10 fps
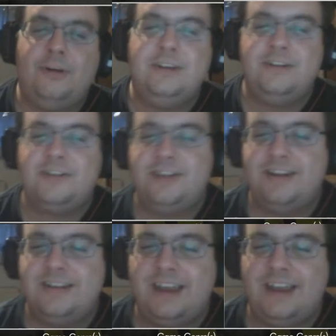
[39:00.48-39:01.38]
good level
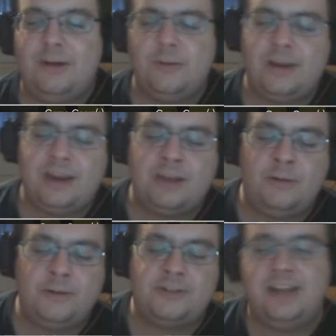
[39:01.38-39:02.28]
design was a train wreck,
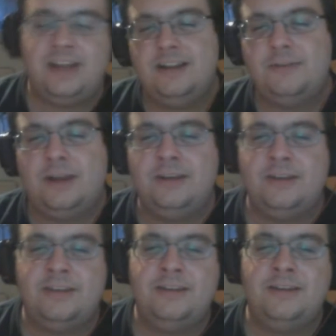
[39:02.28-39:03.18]
so I thought it was more like
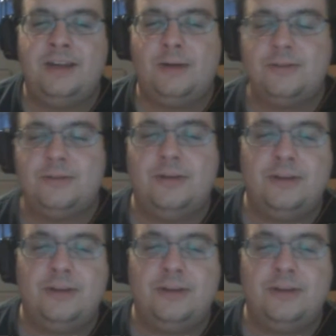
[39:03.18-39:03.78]
towards the 40.